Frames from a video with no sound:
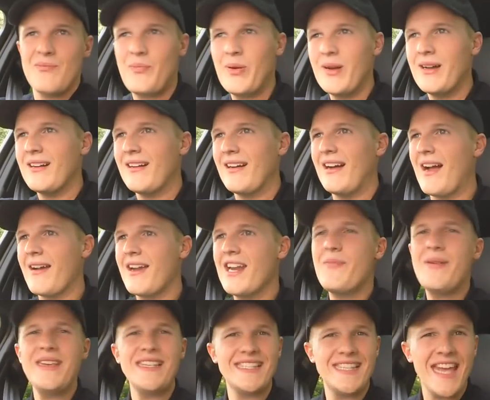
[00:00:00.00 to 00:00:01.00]
But I'm
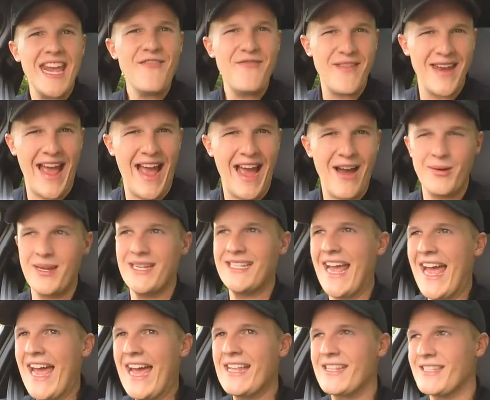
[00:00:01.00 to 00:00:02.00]
going to be safe in
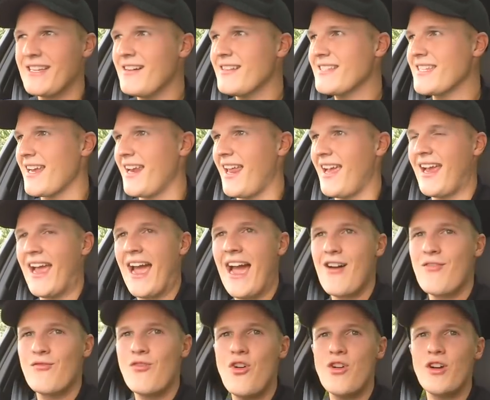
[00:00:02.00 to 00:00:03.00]
Audi's hands, aren't I? Like,
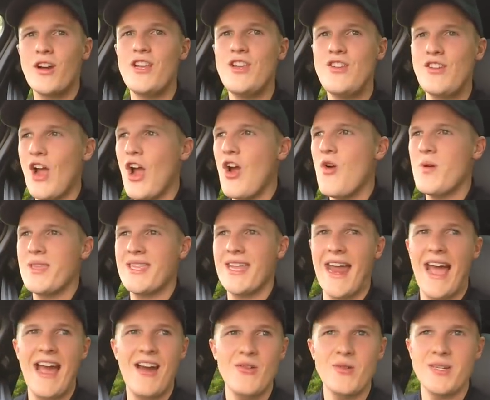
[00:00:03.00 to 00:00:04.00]
how wrong can you go with
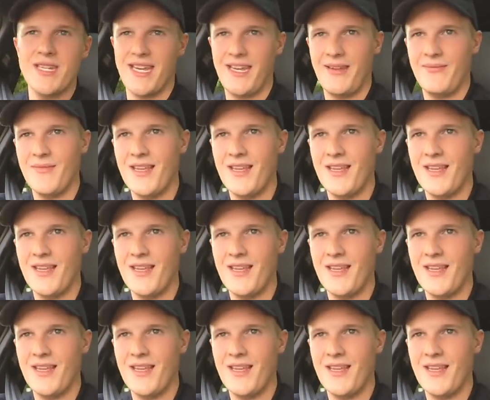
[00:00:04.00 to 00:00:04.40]
an Audi?